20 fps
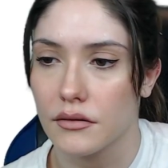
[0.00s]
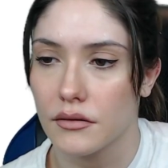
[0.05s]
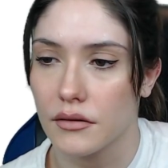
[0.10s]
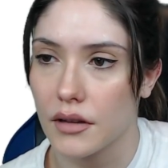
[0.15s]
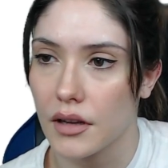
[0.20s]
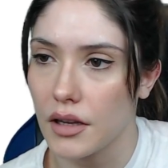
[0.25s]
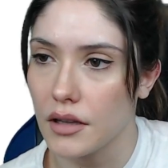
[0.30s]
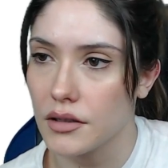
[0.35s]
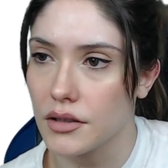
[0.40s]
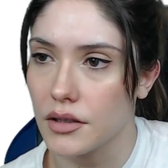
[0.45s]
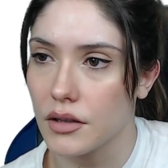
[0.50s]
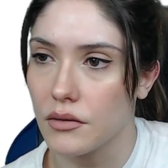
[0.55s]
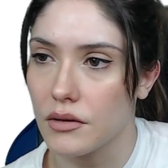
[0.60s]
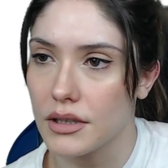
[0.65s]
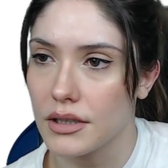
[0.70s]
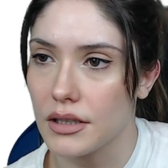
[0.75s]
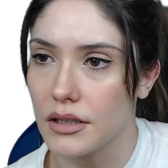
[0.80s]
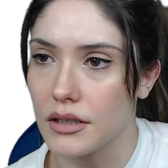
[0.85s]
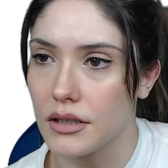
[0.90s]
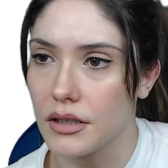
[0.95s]
And so
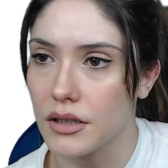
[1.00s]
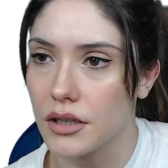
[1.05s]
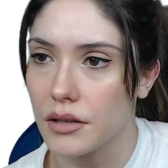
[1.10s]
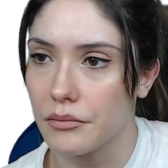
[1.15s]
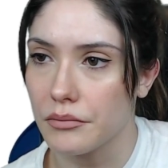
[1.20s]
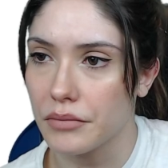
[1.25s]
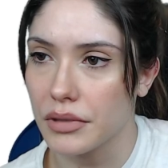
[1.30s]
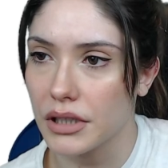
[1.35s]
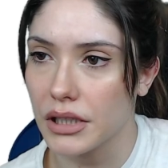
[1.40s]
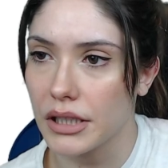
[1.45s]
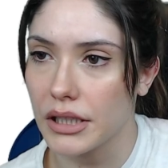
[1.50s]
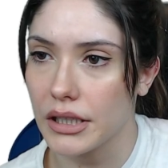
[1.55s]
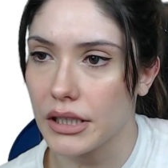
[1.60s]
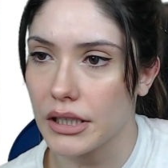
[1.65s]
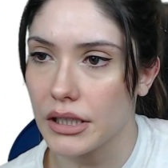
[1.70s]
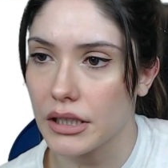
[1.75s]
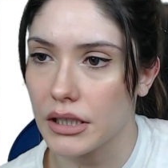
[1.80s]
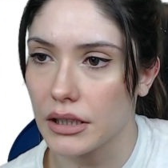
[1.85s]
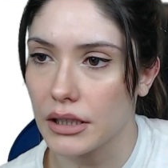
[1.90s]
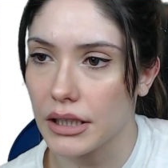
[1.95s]
this is your
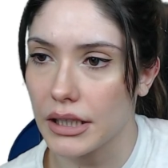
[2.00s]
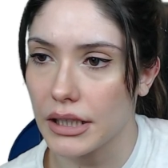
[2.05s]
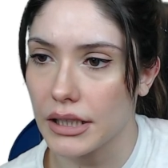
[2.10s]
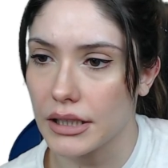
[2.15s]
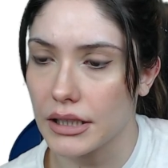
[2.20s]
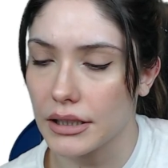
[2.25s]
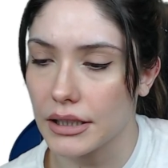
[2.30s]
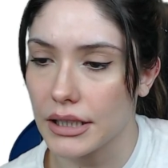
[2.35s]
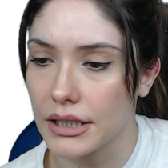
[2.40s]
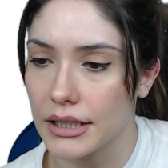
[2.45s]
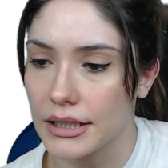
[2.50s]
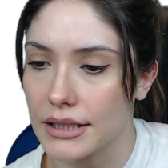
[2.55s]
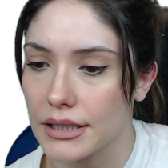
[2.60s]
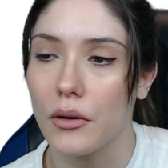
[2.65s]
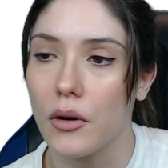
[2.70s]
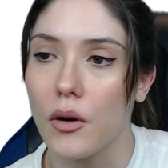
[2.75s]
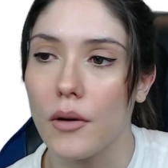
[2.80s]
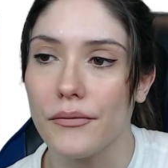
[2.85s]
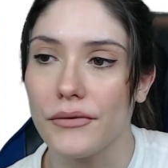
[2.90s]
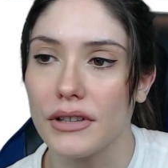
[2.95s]
completed linked list.
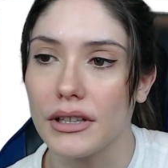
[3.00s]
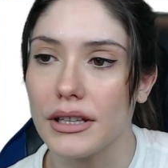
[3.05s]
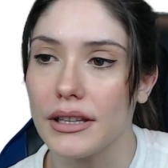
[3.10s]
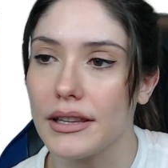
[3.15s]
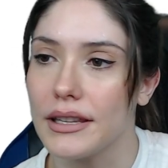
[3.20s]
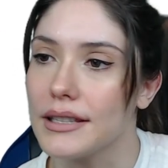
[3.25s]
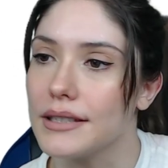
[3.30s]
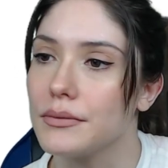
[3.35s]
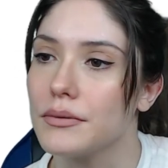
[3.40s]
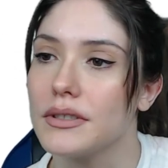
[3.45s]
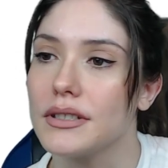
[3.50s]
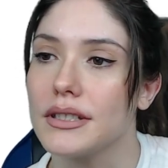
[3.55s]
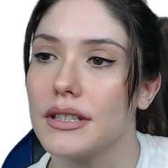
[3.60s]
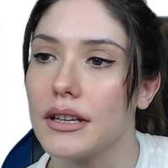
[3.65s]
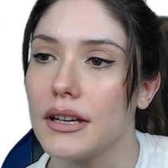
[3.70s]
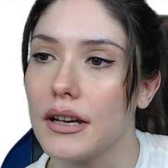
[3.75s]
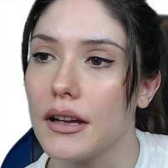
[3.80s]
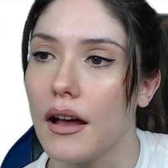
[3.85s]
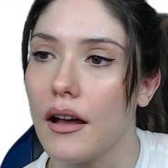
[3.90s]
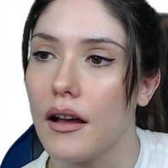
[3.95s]
Hopefully this was
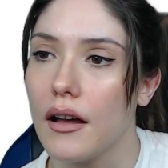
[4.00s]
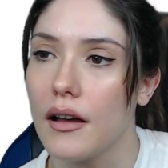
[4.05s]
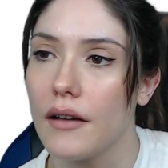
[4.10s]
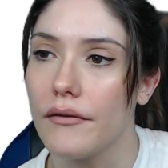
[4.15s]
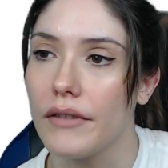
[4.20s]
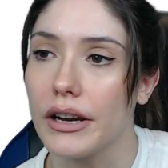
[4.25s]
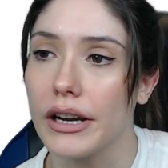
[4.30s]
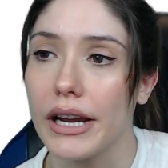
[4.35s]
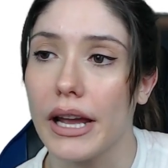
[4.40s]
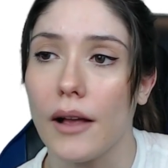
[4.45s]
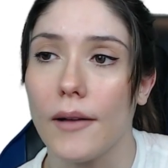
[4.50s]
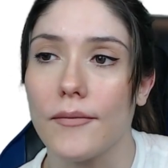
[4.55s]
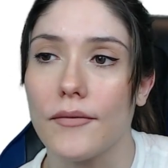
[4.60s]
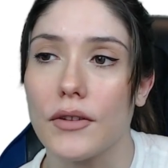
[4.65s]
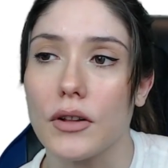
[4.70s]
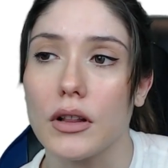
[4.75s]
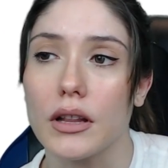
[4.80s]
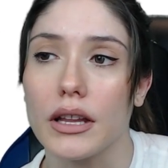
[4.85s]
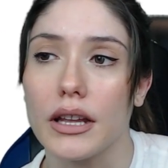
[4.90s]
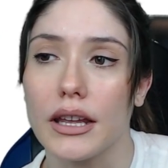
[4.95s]
very
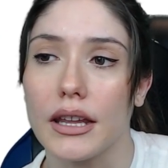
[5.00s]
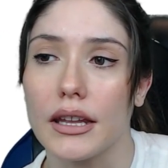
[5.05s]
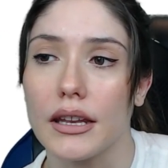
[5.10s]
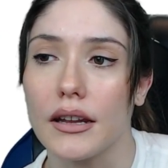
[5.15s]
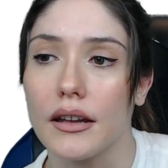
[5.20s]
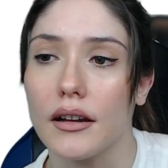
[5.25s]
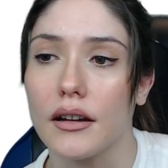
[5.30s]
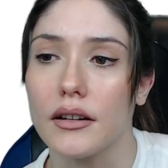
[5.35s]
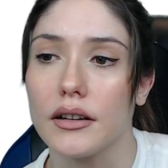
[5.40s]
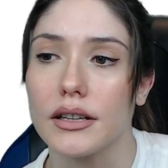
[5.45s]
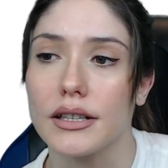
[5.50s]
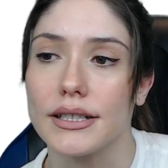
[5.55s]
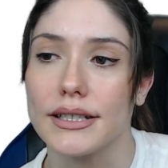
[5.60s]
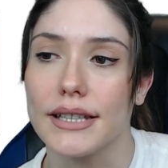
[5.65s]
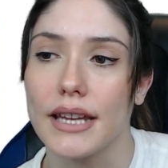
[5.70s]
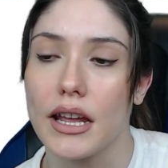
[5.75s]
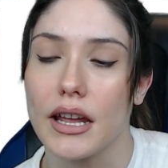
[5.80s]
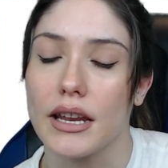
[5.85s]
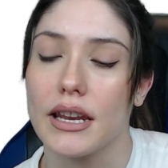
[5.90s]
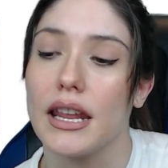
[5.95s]
helpful in
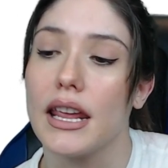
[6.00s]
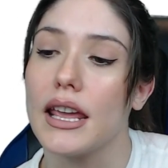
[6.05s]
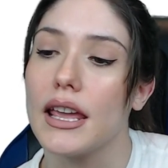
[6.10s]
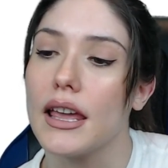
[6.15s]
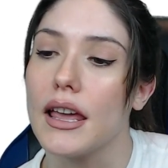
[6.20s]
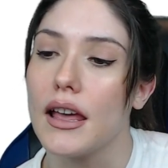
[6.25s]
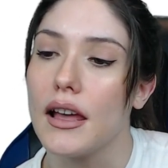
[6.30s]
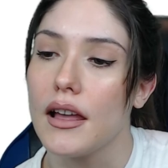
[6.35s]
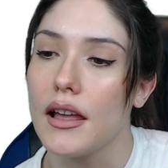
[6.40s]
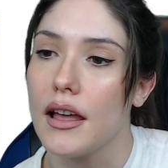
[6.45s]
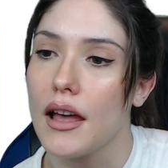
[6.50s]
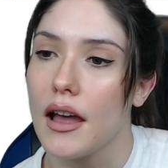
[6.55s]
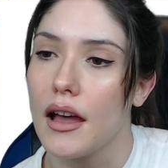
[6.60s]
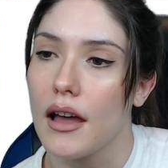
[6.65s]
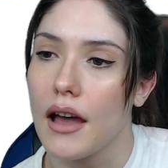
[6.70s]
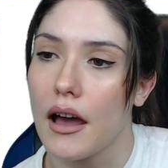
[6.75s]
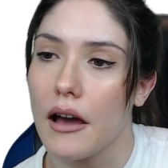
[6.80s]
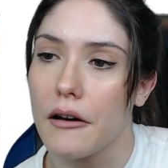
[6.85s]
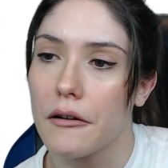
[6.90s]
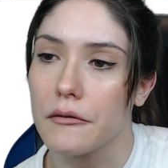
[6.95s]
understanding
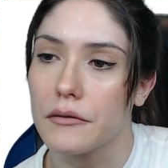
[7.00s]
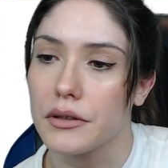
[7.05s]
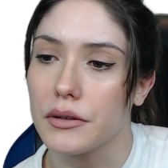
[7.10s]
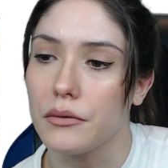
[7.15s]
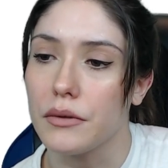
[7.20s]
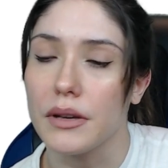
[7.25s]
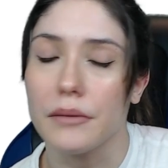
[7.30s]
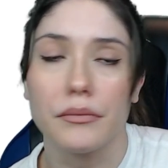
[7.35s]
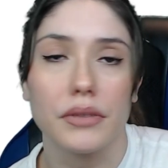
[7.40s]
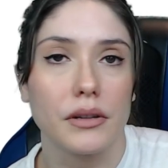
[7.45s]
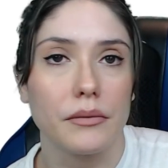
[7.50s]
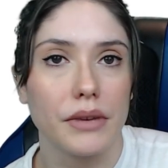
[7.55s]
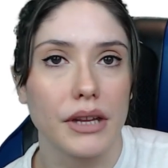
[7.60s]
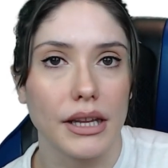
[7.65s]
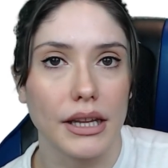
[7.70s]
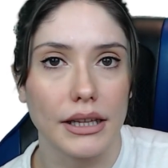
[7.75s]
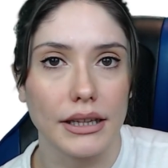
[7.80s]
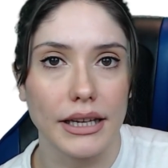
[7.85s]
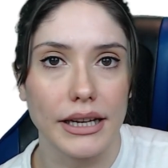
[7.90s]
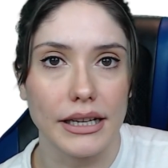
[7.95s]
how to
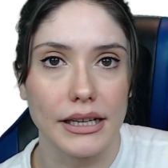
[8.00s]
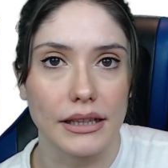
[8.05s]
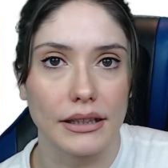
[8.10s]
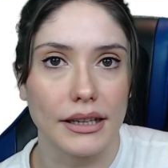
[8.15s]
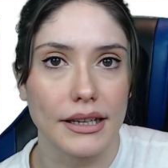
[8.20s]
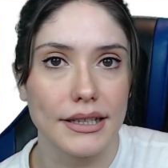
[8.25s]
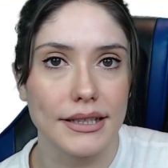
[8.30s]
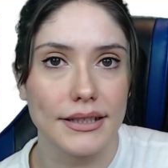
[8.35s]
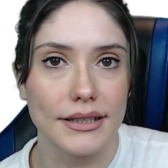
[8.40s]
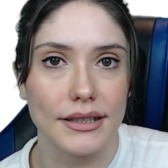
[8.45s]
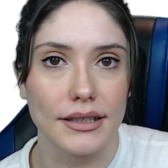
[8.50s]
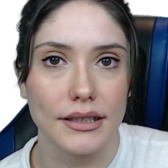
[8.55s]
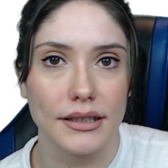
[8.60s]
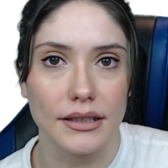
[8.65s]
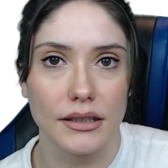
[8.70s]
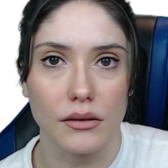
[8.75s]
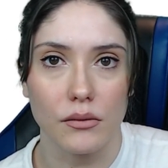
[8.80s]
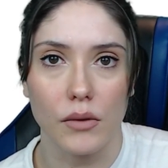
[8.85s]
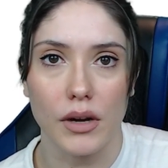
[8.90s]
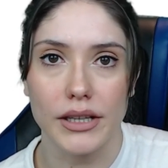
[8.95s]
implement a linked list.
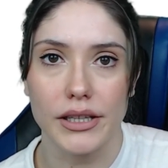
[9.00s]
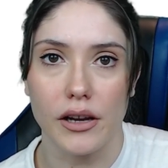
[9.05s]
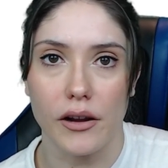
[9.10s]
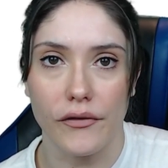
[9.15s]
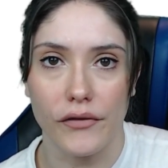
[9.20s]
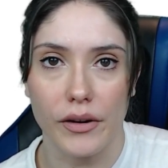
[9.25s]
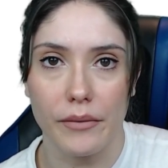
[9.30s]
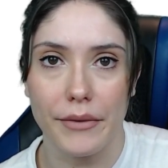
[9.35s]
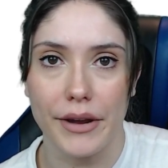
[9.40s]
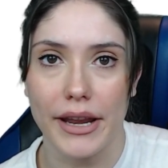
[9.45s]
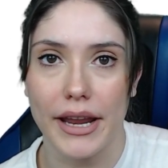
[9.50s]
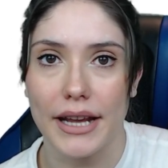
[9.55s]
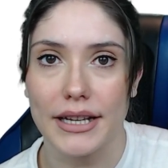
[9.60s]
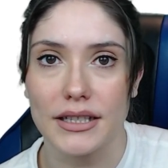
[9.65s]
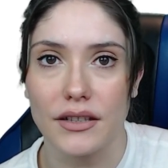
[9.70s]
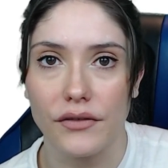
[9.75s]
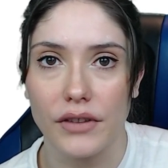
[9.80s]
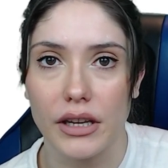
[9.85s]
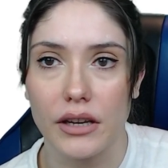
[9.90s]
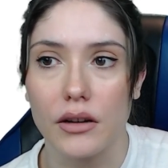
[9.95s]
Watch out for my next
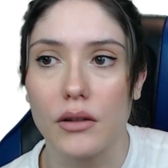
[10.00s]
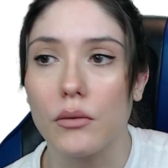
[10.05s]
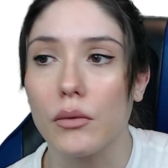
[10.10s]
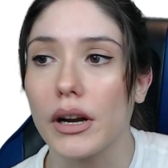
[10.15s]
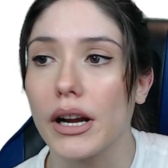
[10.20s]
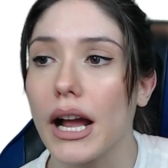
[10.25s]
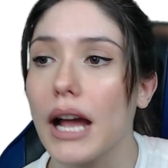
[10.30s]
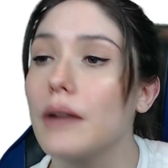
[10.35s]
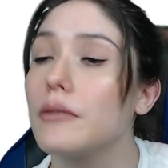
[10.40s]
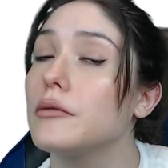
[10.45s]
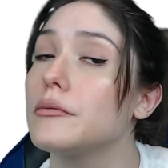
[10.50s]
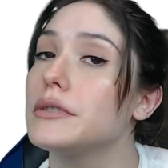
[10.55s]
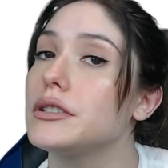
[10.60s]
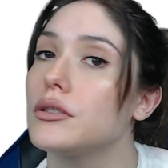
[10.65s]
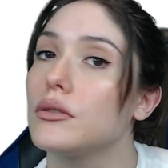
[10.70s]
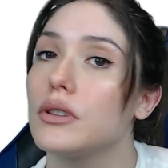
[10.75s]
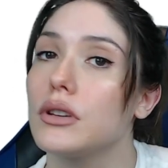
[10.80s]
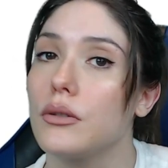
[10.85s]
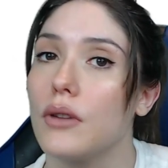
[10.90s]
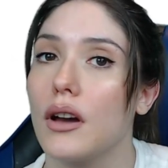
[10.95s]
video where I will be
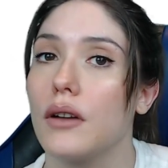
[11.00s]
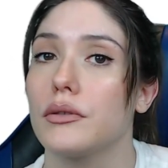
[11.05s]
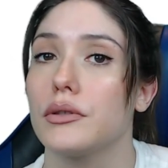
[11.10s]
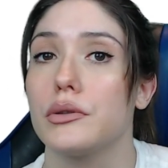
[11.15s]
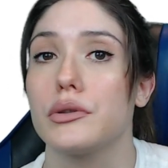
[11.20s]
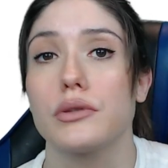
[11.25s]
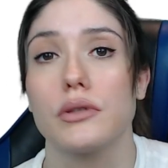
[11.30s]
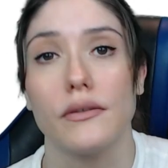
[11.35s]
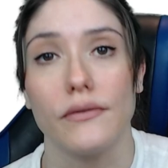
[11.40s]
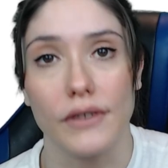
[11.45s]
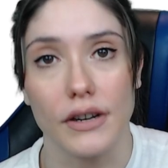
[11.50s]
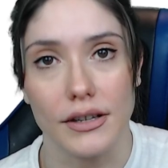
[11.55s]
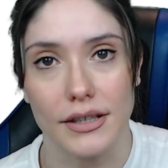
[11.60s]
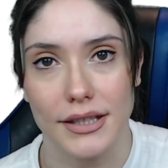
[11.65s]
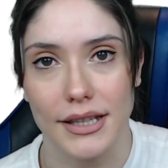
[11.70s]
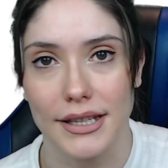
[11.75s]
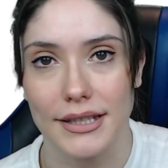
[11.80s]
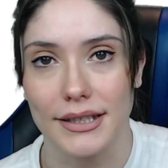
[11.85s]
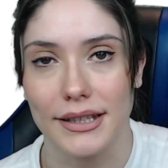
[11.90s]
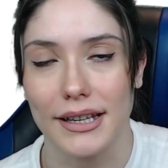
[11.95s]
showing you how to traverse
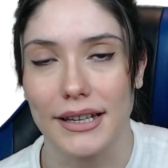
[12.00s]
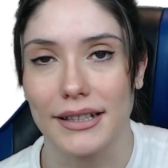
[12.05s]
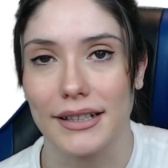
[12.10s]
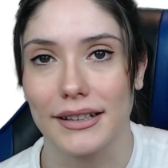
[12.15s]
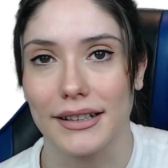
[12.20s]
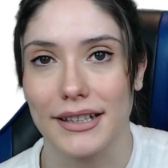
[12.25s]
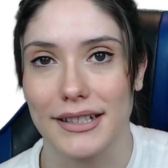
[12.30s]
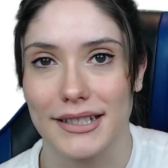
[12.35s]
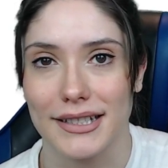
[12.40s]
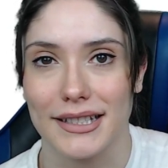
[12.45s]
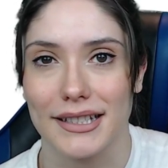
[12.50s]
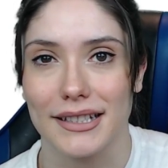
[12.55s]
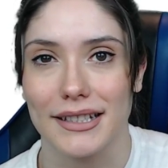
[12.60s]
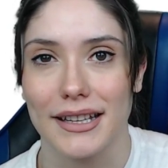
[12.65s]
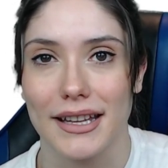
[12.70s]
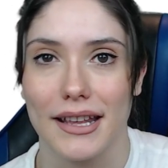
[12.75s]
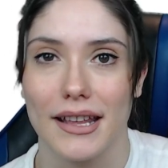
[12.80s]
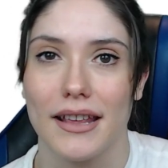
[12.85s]
this linked list.